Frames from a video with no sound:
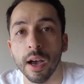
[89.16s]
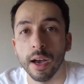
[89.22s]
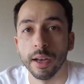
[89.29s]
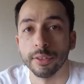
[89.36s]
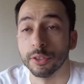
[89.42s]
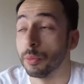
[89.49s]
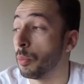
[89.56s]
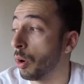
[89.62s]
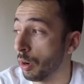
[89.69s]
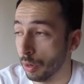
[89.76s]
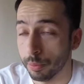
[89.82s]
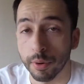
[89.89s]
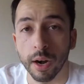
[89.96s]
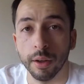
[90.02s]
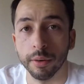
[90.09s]
tomorrow
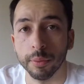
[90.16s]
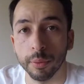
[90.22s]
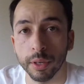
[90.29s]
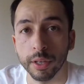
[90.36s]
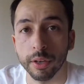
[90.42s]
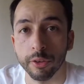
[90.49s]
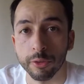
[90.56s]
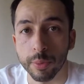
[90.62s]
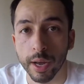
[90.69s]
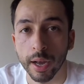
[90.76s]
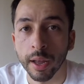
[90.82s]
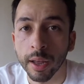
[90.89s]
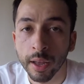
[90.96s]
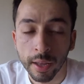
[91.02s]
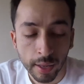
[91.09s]
probably when he comes by.
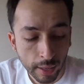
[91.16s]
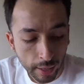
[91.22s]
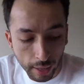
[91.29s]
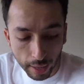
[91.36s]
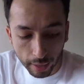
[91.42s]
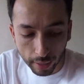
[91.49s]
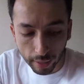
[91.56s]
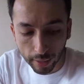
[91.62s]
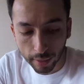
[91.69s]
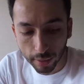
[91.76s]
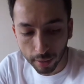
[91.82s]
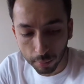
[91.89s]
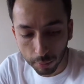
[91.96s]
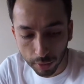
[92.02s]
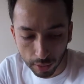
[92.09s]

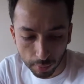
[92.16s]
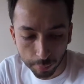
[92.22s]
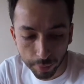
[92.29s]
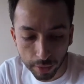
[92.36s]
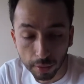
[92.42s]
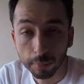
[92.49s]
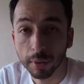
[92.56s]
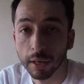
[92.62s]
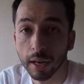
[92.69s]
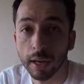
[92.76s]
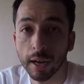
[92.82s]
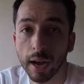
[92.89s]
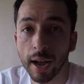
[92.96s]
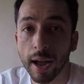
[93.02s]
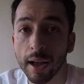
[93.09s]
And we're gonna compare them.
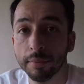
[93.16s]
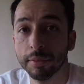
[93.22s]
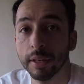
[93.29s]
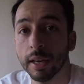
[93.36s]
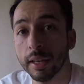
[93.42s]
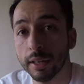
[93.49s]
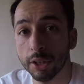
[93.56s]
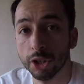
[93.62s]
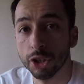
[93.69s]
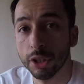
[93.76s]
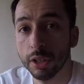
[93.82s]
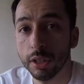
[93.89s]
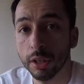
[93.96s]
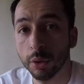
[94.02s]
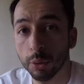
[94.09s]
I have the
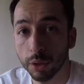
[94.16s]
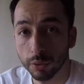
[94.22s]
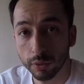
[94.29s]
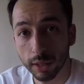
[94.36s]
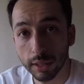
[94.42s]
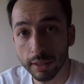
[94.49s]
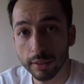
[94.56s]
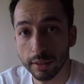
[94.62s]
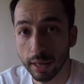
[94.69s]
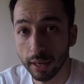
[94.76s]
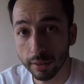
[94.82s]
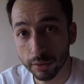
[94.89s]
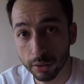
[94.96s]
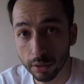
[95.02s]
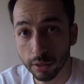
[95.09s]
NRG quick release
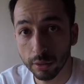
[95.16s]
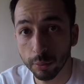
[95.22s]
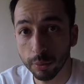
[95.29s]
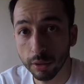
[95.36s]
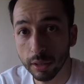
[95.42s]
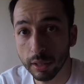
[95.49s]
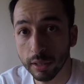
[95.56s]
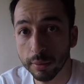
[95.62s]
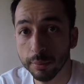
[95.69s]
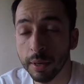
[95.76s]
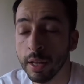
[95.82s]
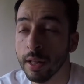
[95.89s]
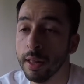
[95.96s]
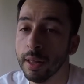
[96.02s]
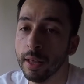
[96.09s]
and steering wheel hub.
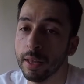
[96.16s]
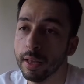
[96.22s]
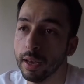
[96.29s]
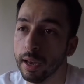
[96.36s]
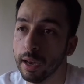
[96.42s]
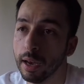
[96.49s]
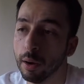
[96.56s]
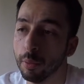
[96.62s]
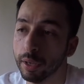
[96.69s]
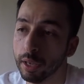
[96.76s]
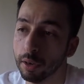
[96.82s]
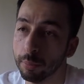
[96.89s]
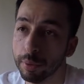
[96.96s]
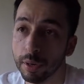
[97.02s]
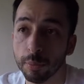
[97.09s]
We can
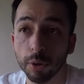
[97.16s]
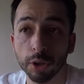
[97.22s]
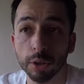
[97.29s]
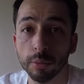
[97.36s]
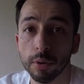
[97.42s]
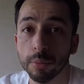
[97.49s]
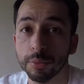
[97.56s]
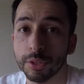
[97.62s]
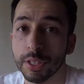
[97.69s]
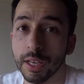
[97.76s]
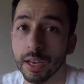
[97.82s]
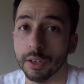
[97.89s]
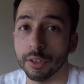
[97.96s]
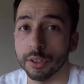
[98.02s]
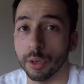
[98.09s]
compare both of them, see how
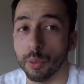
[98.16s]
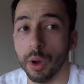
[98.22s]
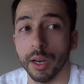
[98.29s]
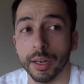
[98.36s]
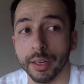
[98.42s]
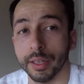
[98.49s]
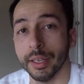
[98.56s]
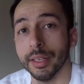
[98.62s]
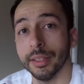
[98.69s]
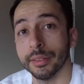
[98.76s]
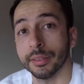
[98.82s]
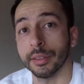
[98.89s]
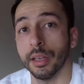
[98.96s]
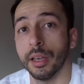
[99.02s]
good the quality is